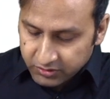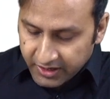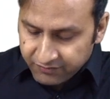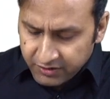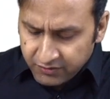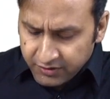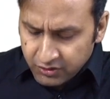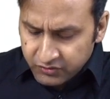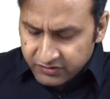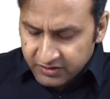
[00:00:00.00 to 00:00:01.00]
and whenever you
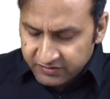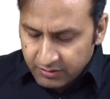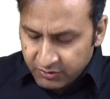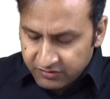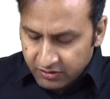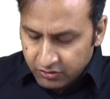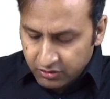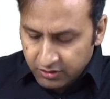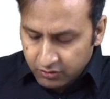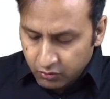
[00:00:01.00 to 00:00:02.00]
see a
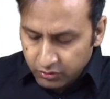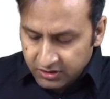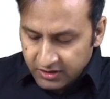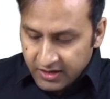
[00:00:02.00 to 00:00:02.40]
semicircular growth,